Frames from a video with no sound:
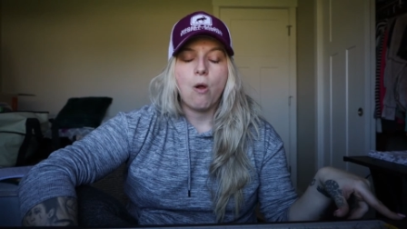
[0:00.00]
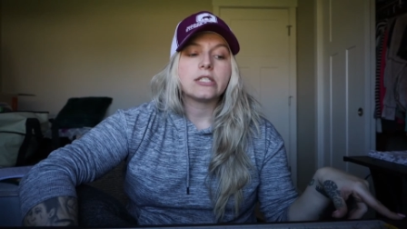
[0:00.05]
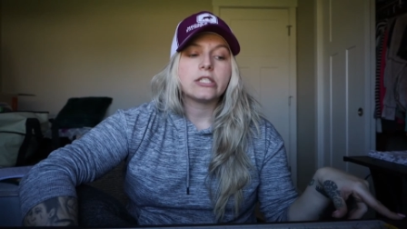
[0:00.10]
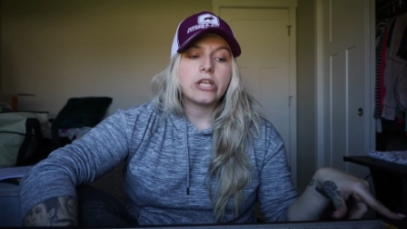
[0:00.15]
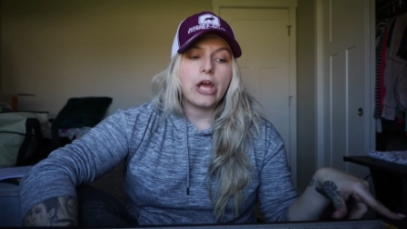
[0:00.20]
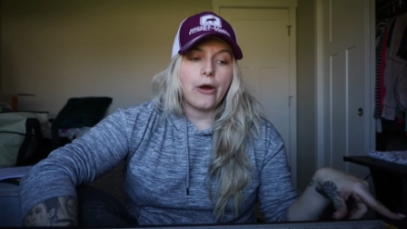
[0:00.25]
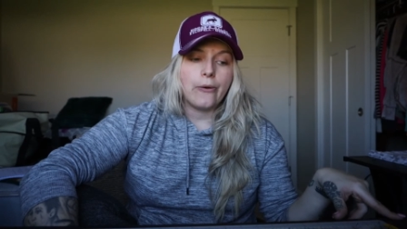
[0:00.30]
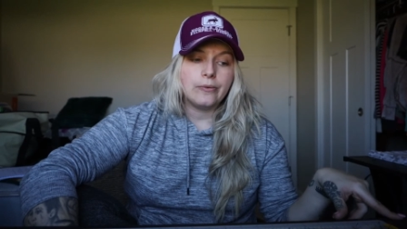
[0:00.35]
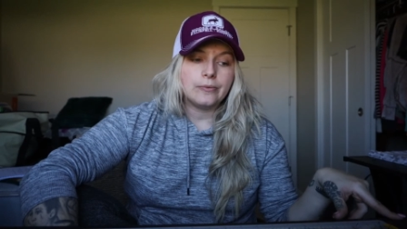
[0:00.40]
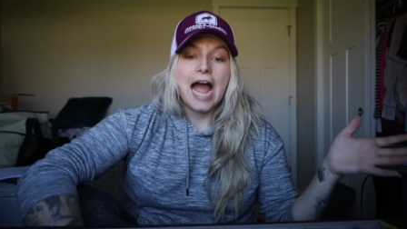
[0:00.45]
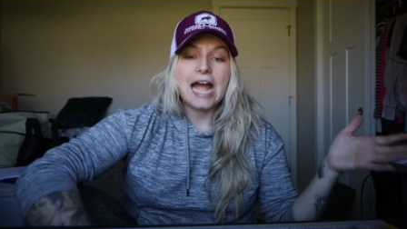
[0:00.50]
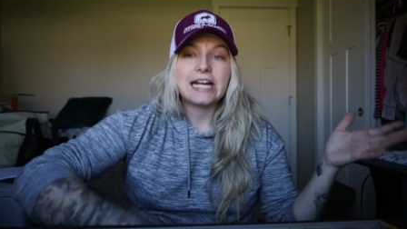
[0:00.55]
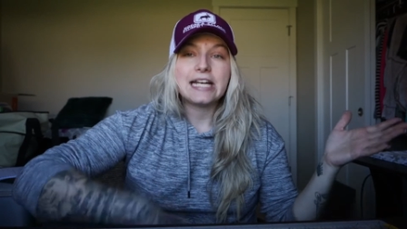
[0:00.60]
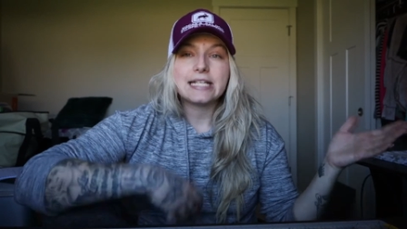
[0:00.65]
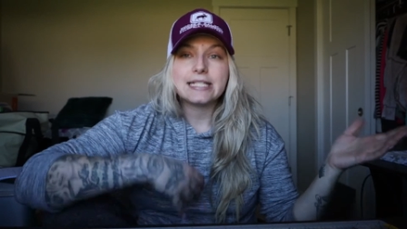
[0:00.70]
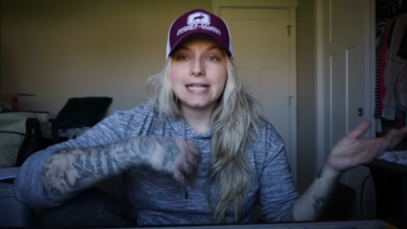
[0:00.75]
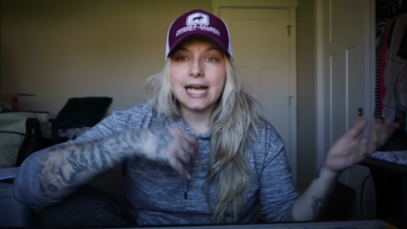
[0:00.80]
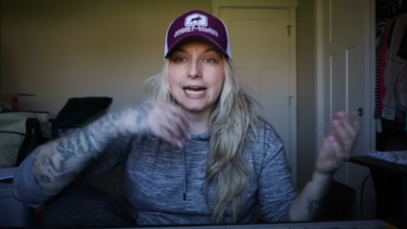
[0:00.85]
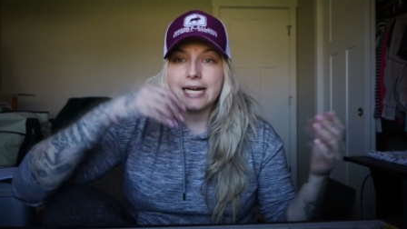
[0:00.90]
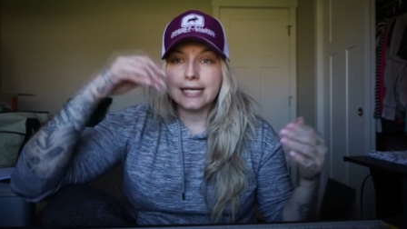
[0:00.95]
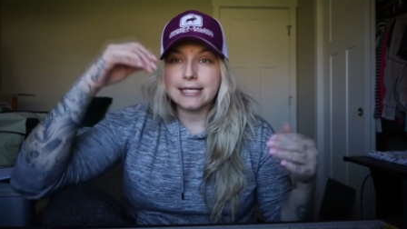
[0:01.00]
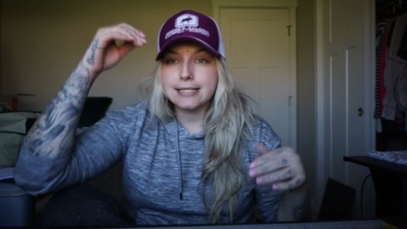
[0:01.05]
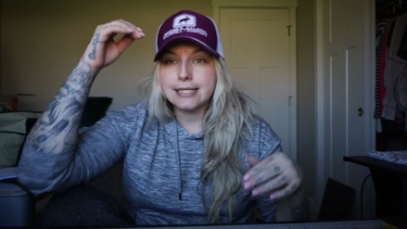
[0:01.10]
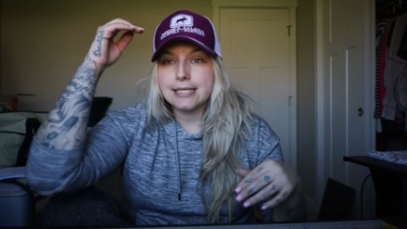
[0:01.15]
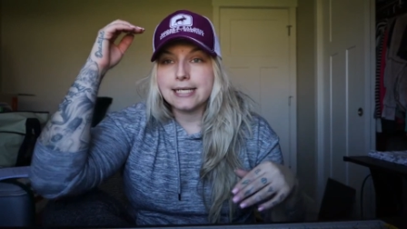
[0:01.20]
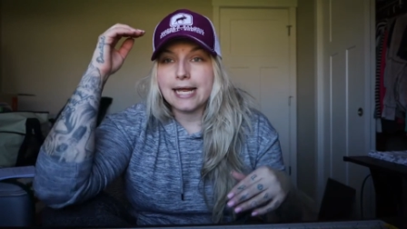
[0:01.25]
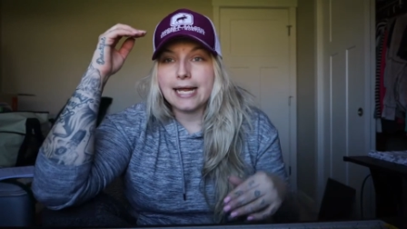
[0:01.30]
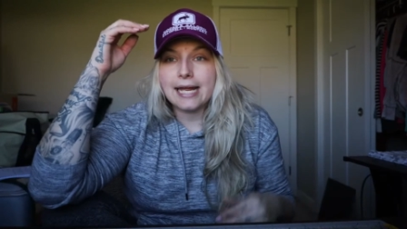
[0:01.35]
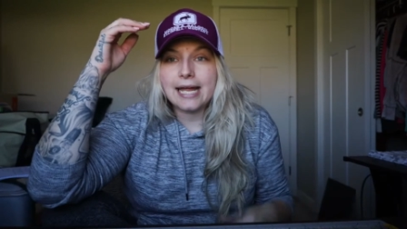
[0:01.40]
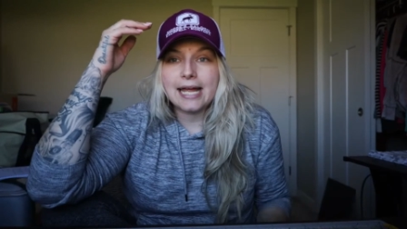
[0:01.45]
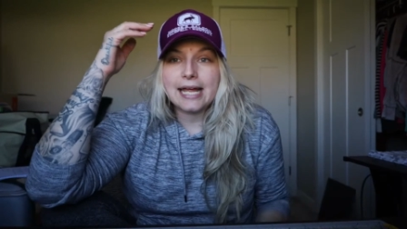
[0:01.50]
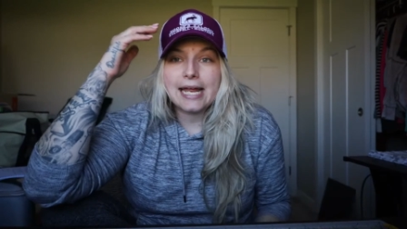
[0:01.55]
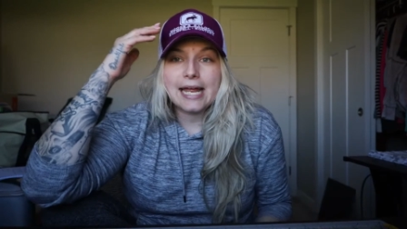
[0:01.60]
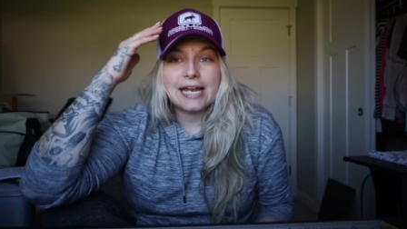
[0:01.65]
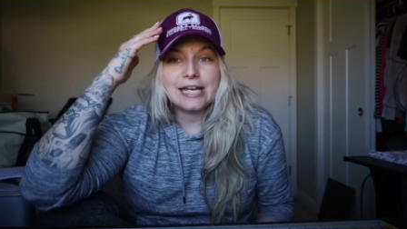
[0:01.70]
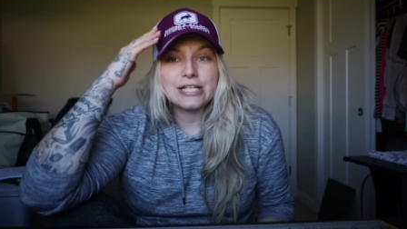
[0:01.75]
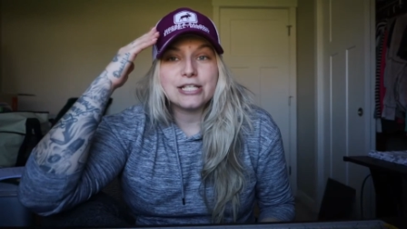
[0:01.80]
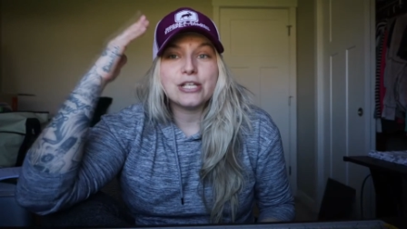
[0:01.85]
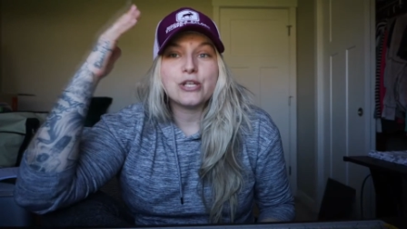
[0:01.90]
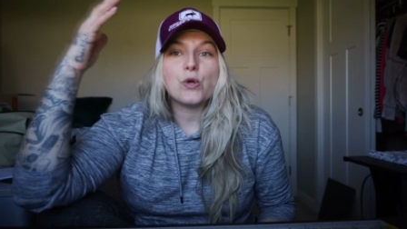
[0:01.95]
So I decided to take it
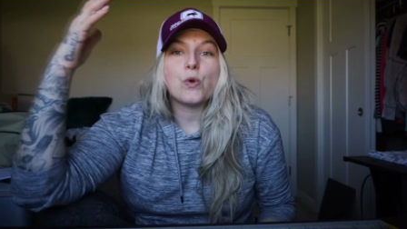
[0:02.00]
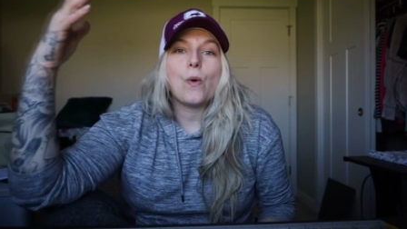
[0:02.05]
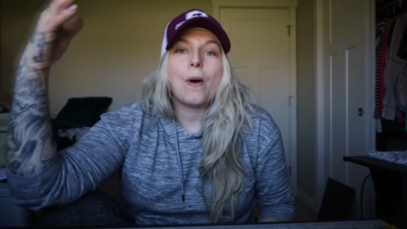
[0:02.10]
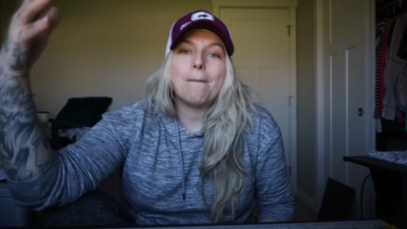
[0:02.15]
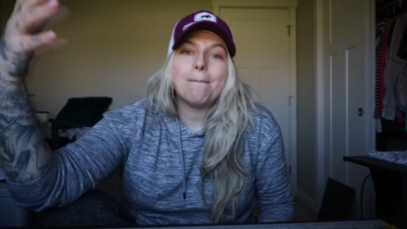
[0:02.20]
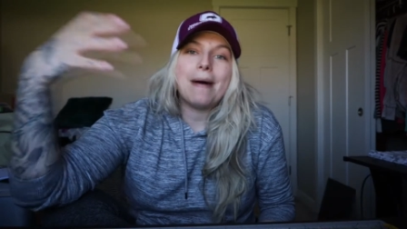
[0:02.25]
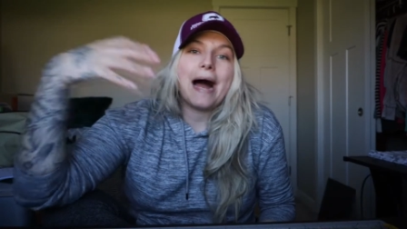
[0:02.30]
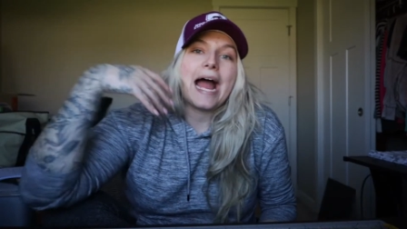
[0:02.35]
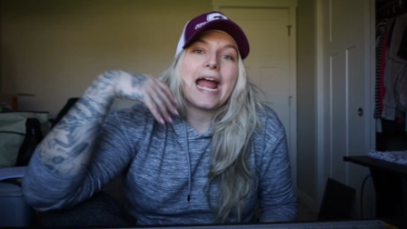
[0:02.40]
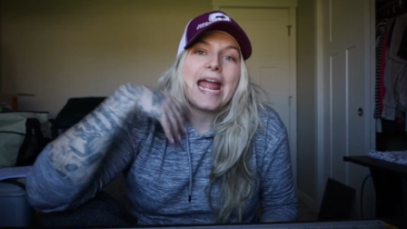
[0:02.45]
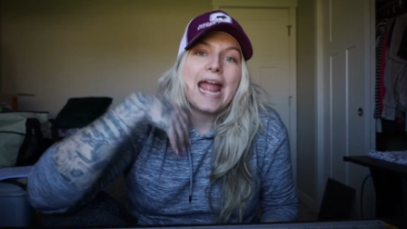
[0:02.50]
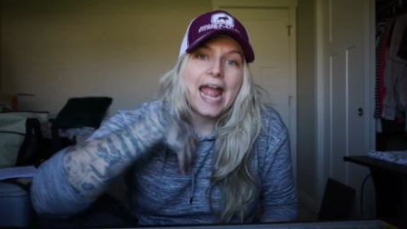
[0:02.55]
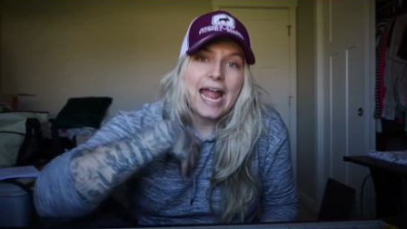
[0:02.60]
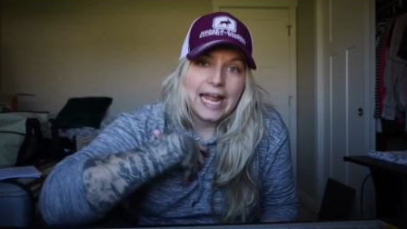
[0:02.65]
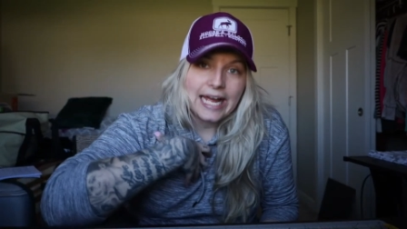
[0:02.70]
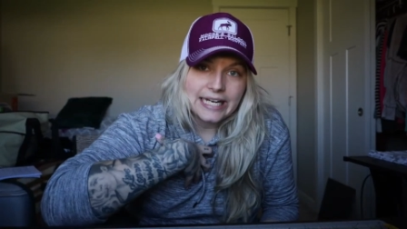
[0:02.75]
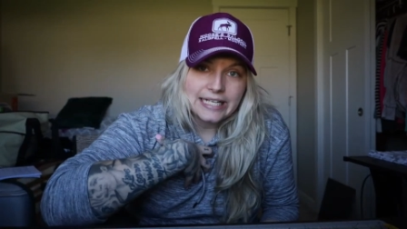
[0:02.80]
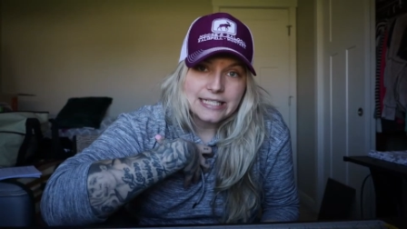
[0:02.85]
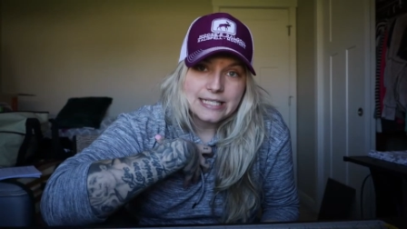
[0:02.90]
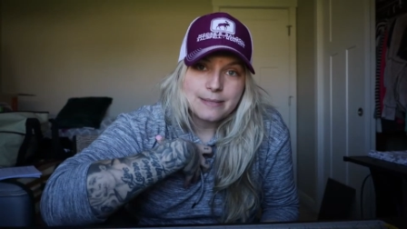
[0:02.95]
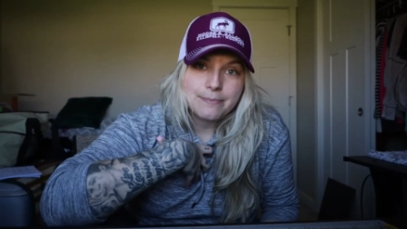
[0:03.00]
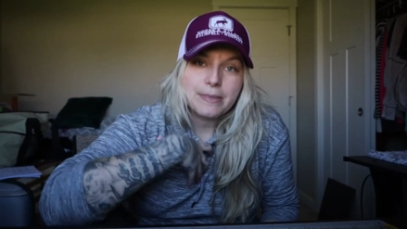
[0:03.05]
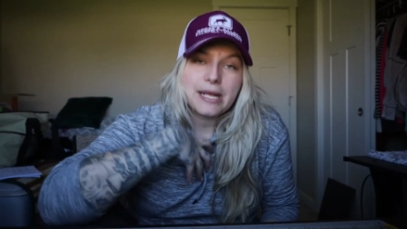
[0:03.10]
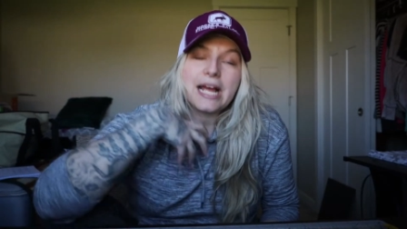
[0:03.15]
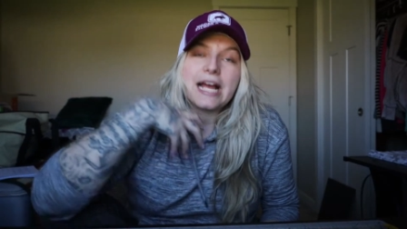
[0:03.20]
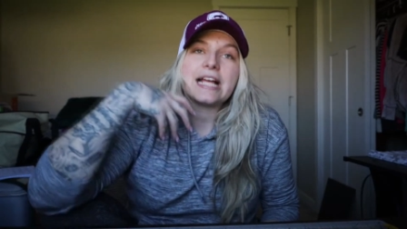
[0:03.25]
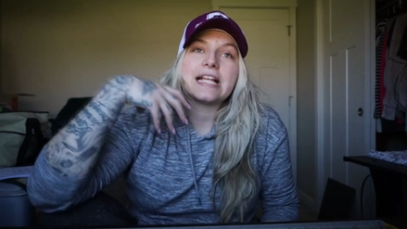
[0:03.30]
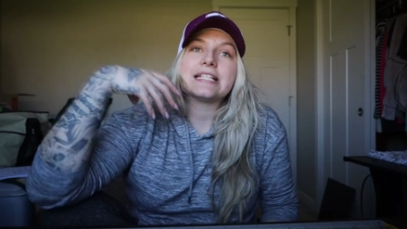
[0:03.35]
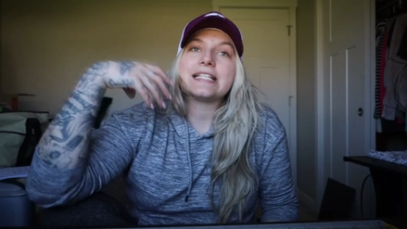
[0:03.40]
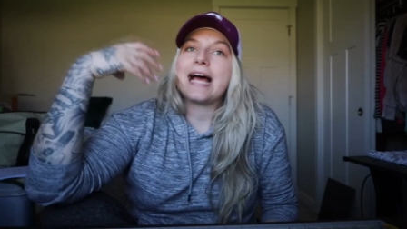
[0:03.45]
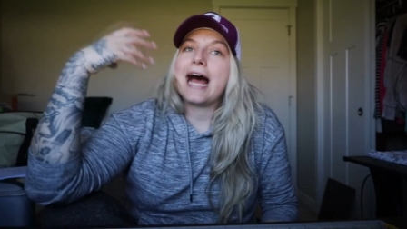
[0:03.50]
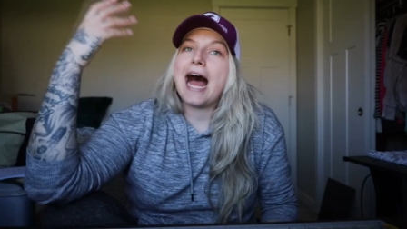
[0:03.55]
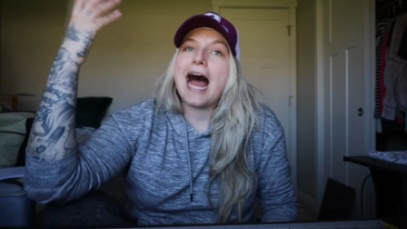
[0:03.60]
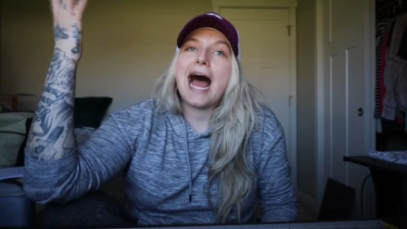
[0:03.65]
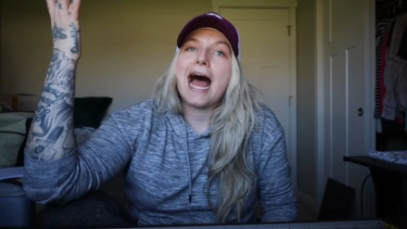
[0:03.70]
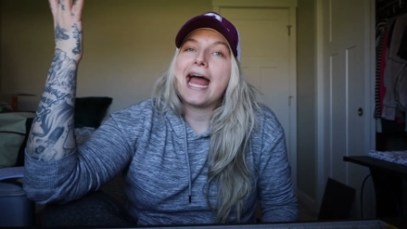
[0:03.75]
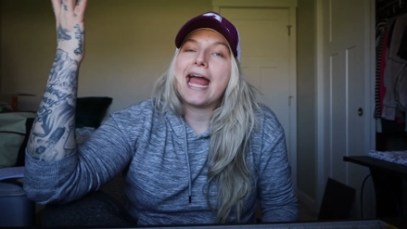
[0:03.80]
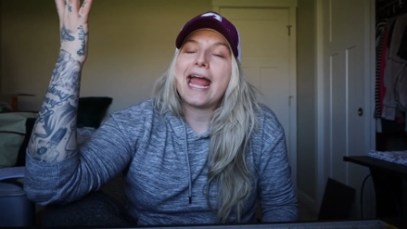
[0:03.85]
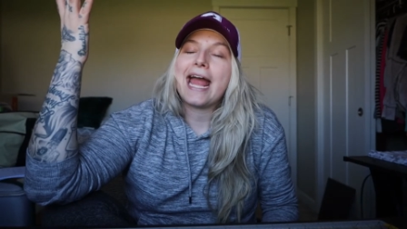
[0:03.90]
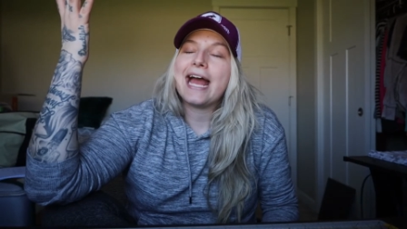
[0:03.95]
into my hands because
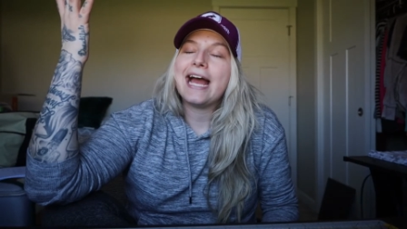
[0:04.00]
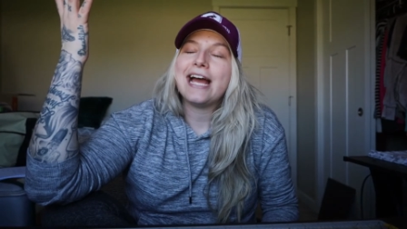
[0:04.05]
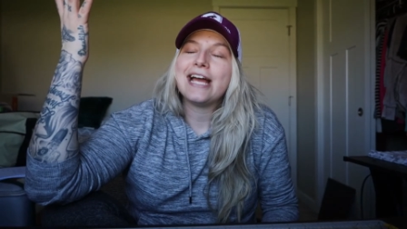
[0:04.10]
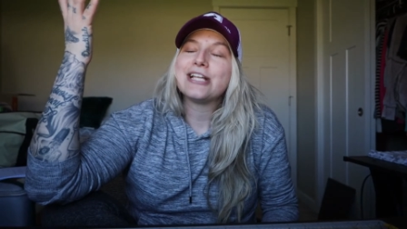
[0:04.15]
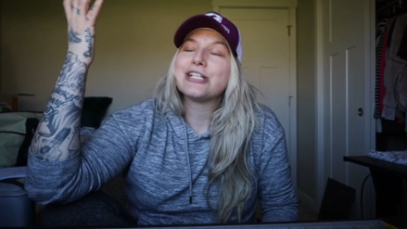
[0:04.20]
I